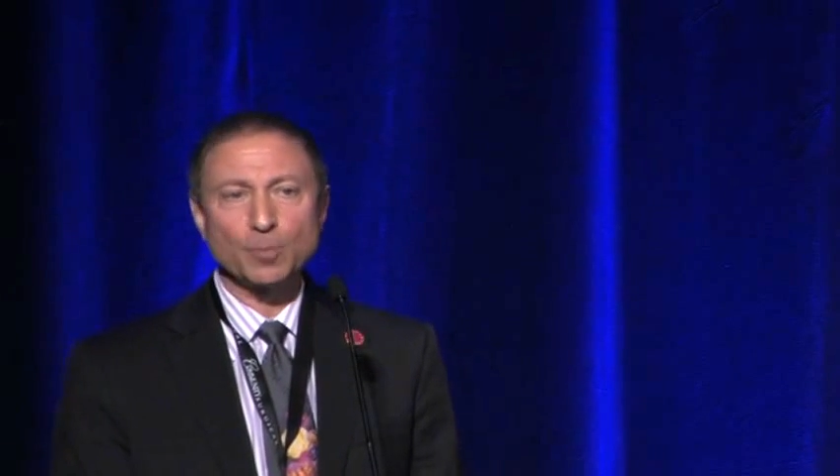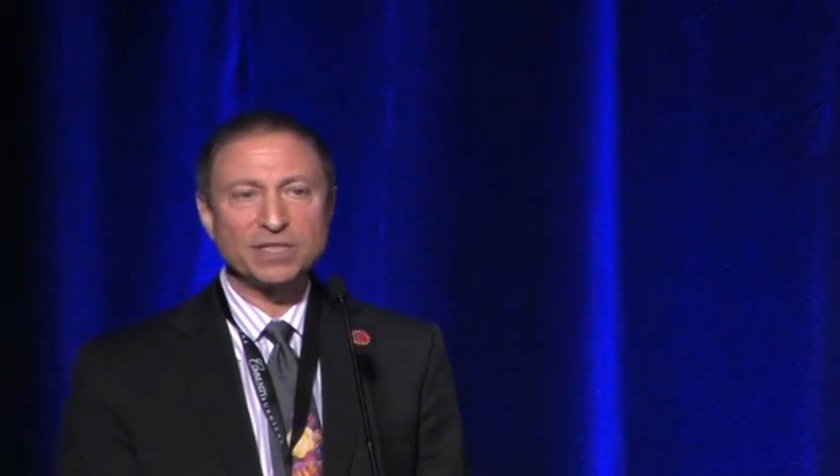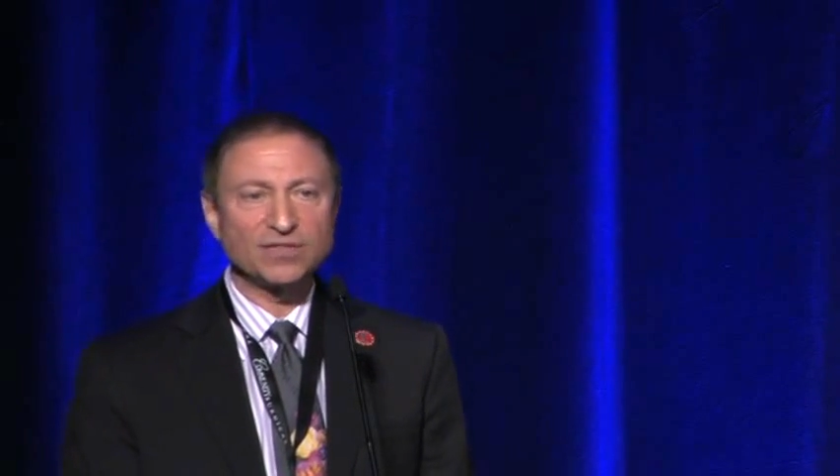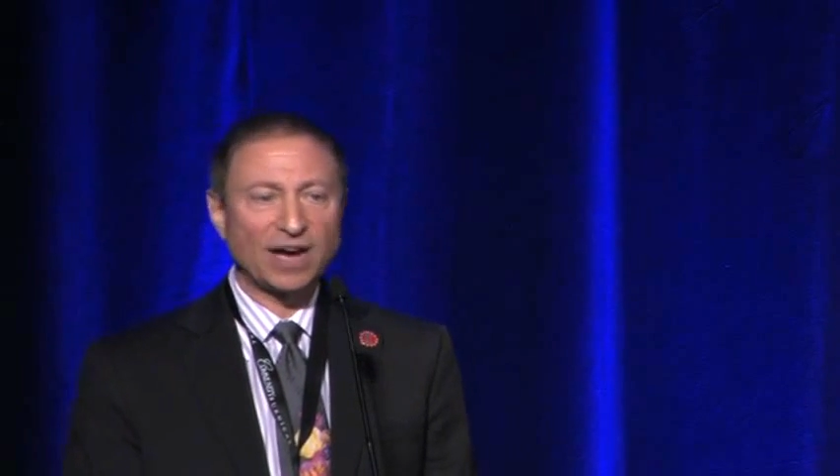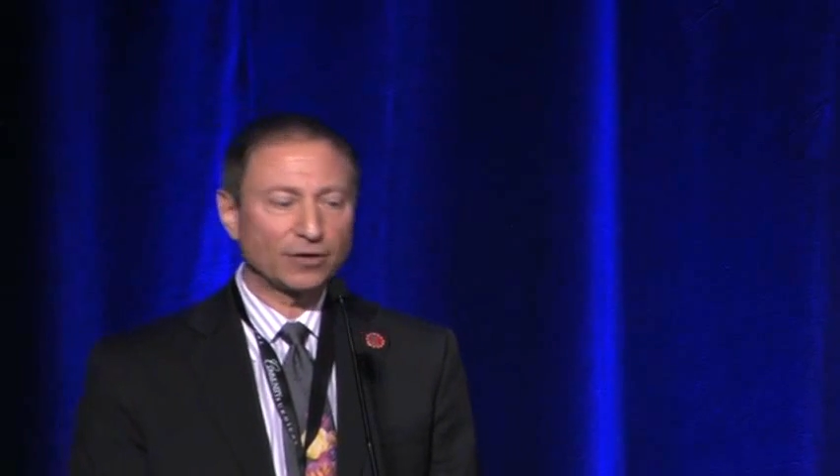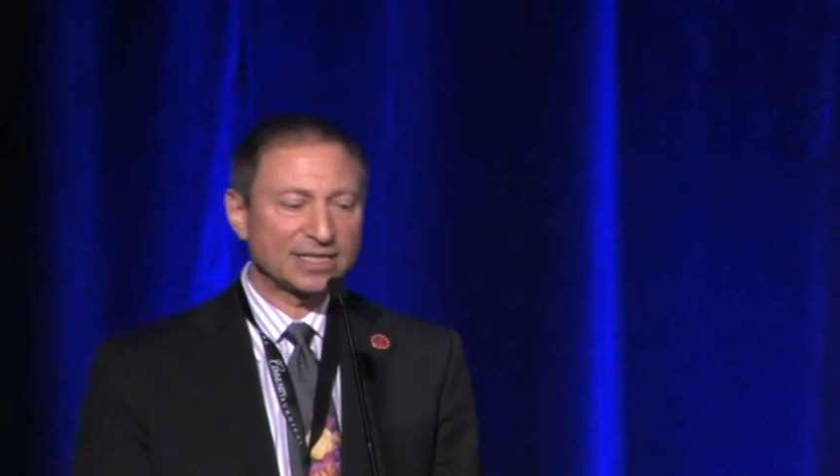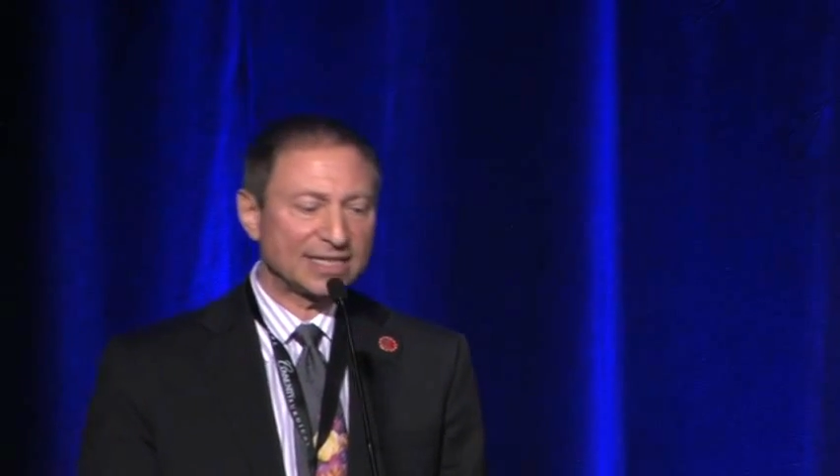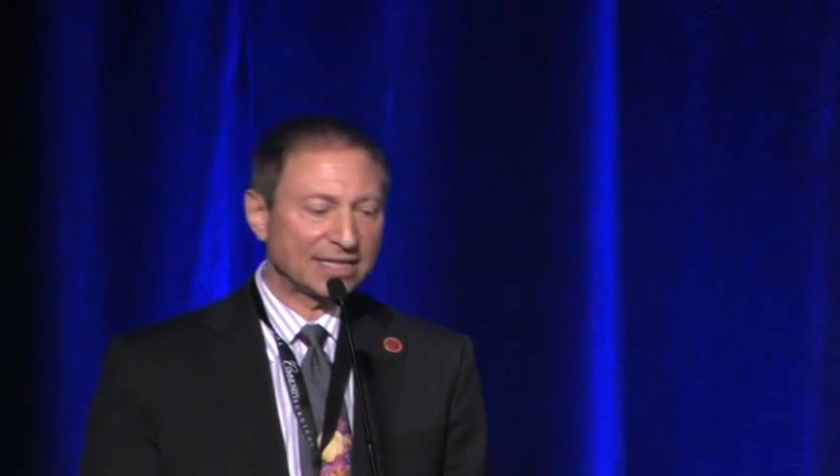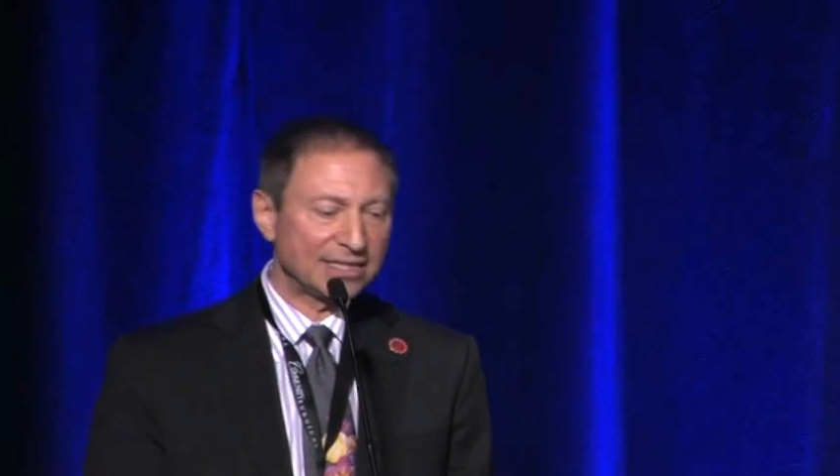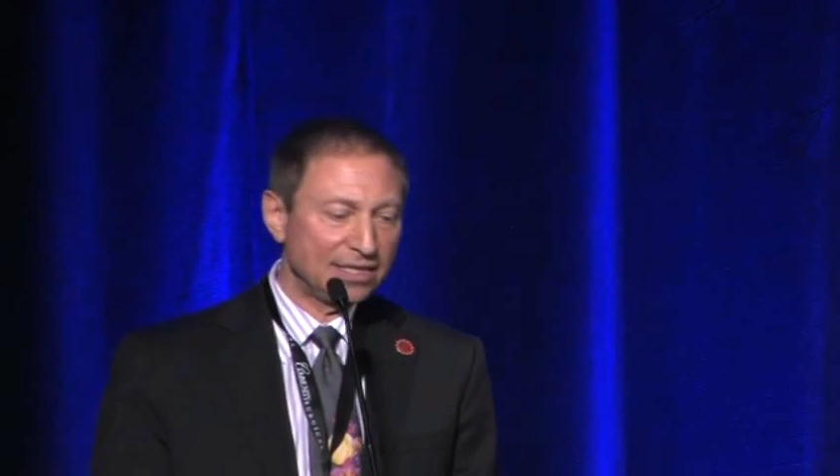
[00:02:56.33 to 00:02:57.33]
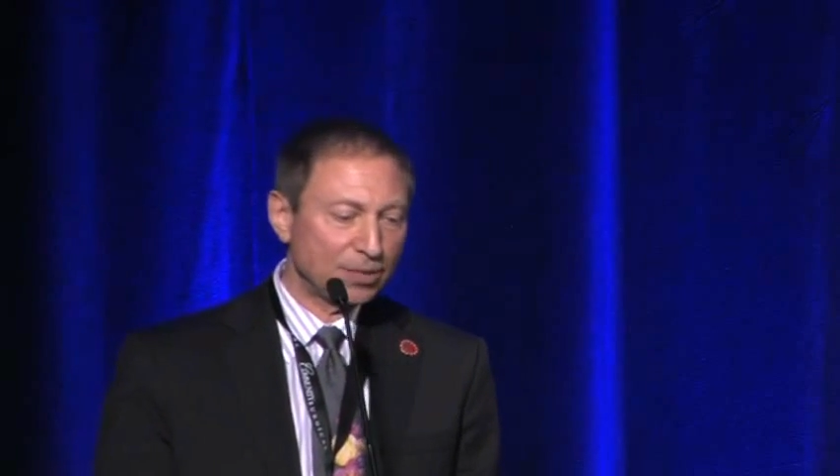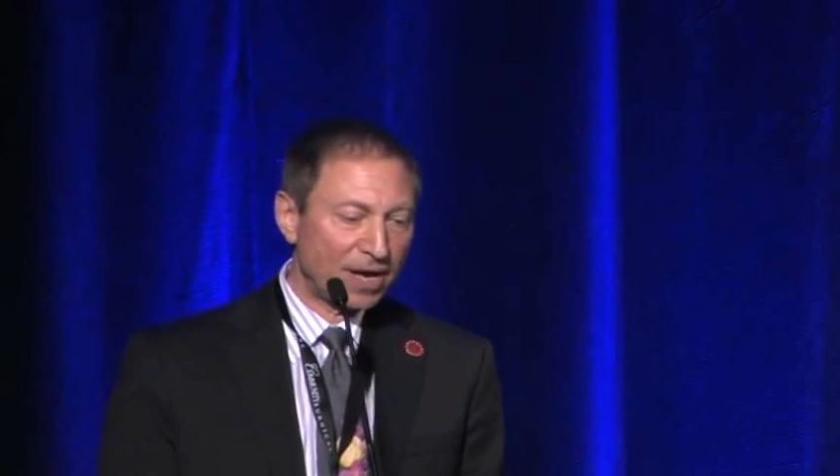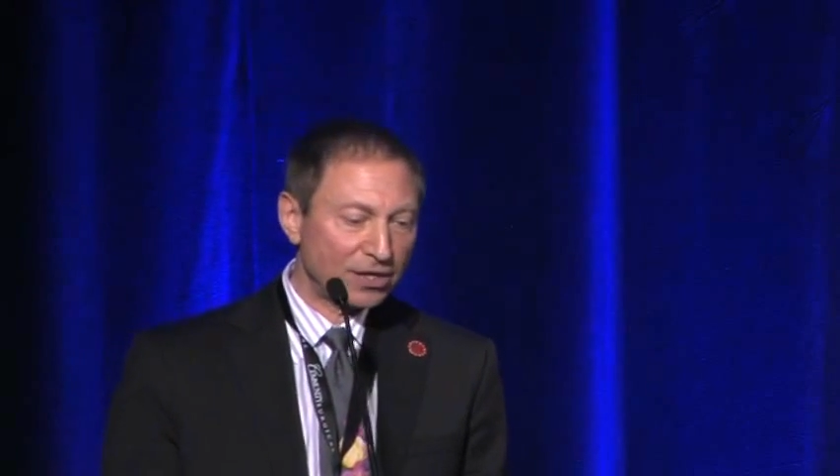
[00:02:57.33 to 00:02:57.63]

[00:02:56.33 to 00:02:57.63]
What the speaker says: herpes virus 6 in these